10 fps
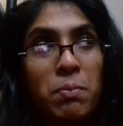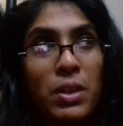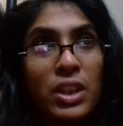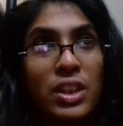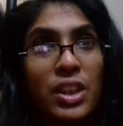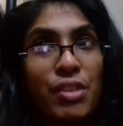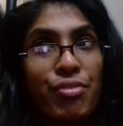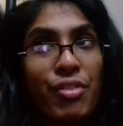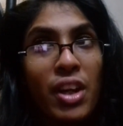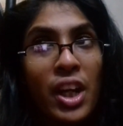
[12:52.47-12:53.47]
But
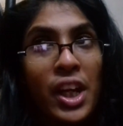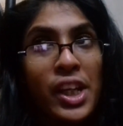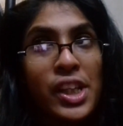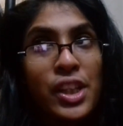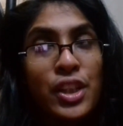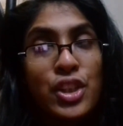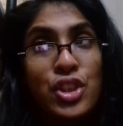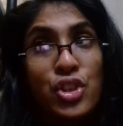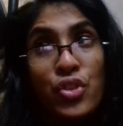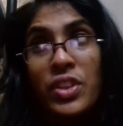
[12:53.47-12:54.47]
if I
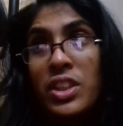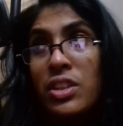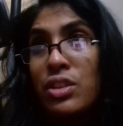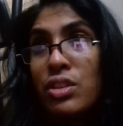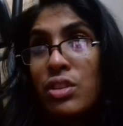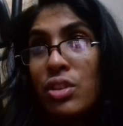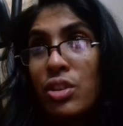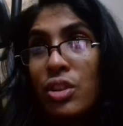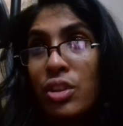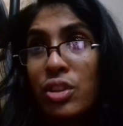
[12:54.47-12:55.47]
do it
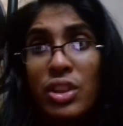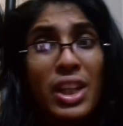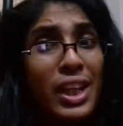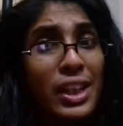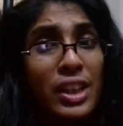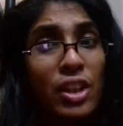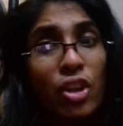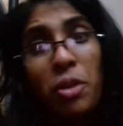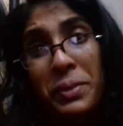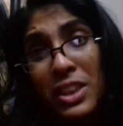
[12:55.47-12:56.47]
today,
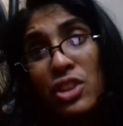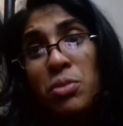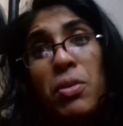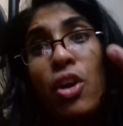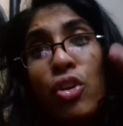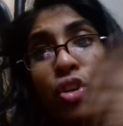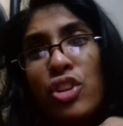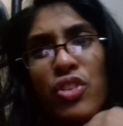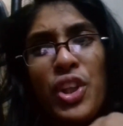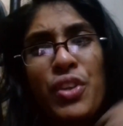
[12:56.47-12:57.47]
or I mean tomorrow
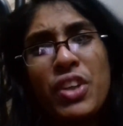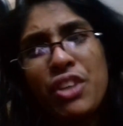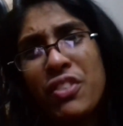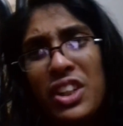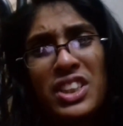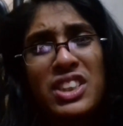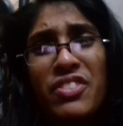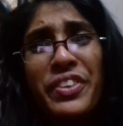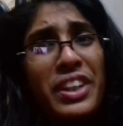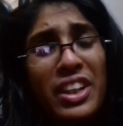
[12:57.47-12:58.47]
or today, whatever, it's
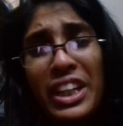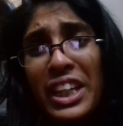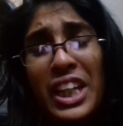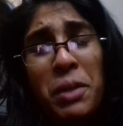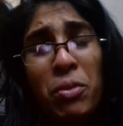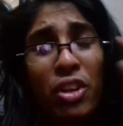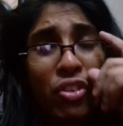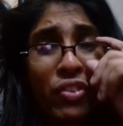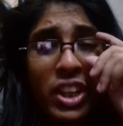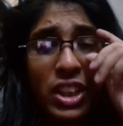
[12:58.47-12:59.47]
3 a.m.
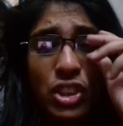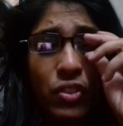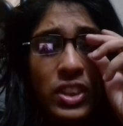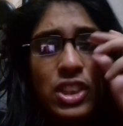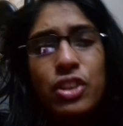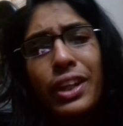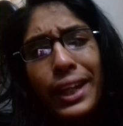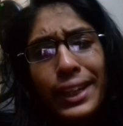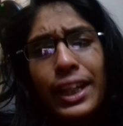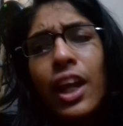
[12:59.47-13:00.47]
already, so it's
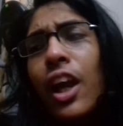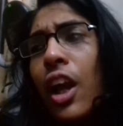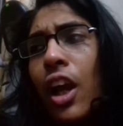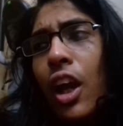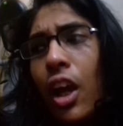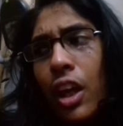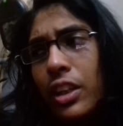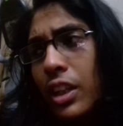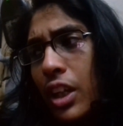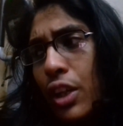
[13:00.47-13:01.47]
today,
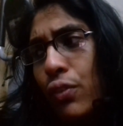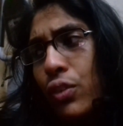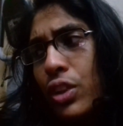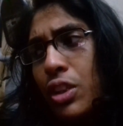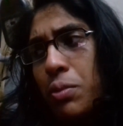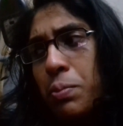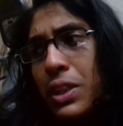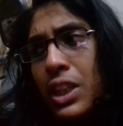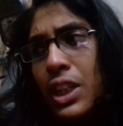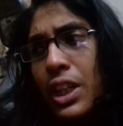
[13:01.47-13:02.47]
then I wouldn't
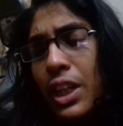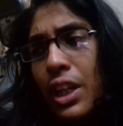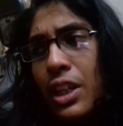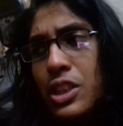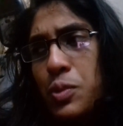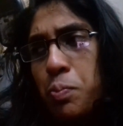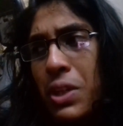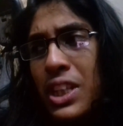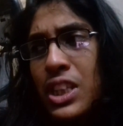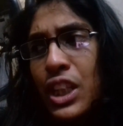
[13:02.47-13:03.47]
be
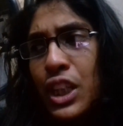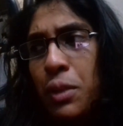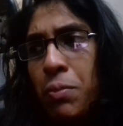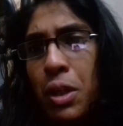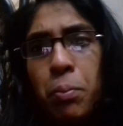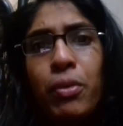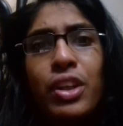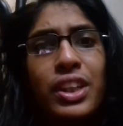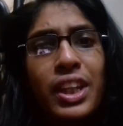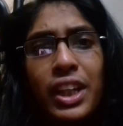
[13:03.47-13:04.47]
spending my
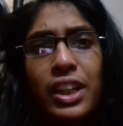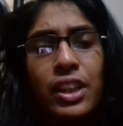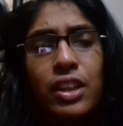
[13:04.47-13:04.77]
birthday